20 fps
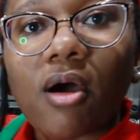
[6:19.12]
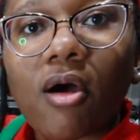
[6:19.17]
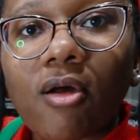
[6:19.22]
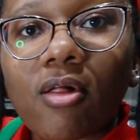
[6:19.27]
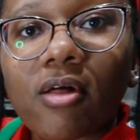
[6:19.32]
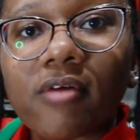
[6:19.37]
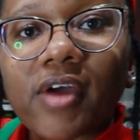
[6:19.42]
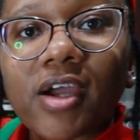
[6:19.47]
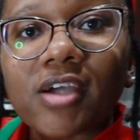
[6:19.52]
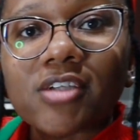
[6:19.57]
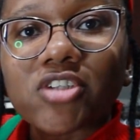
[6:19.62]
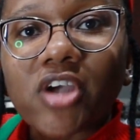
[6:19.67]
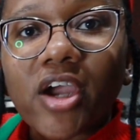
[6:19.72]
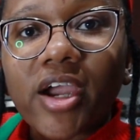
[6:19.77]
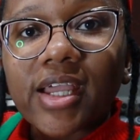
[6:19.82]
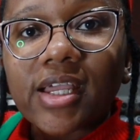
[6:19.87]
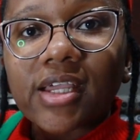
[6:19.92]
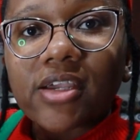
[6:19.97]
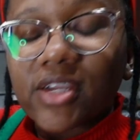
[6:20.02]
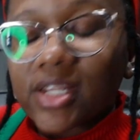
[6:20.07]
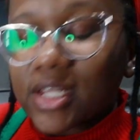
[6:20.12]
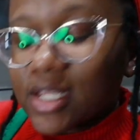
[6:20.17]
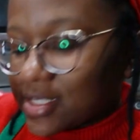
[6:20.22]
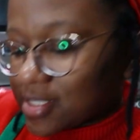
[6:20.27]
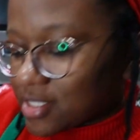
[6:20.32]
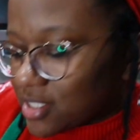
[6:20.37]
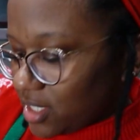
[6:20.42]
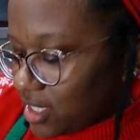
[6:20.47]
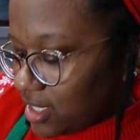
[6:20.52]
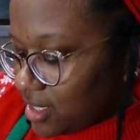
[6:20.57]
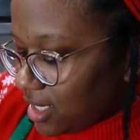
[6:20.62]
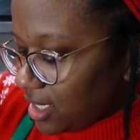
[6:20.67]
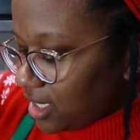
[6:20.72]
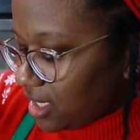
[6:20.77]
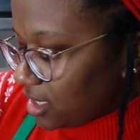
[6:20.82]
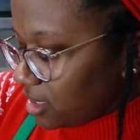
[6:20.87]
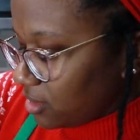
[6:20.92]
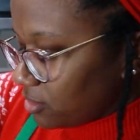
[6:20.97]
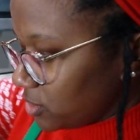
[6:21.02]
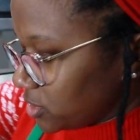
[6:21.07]
All of our dry ingredients are in
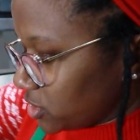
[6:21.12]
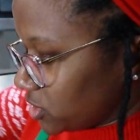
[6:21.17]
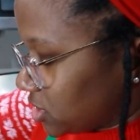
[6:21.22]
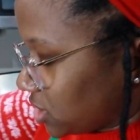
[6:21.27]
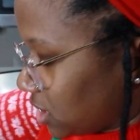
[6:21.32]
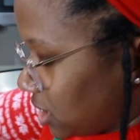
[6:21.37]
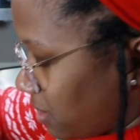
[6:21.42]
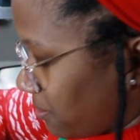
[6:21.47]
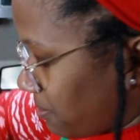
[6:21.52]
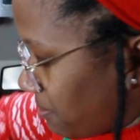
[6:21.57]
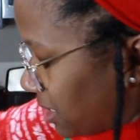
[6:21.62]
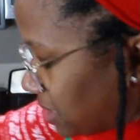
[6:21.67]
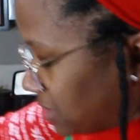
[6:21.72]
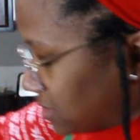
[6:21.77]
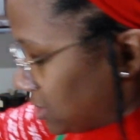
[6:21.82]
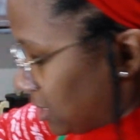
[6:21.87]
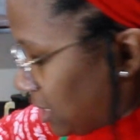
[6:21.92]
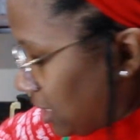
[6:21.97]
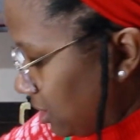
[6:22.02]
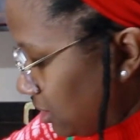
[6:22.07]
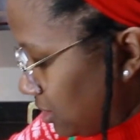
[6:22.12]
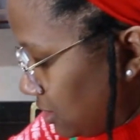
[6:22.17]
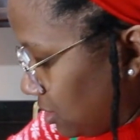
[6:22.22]
there and we're just gonna mix it.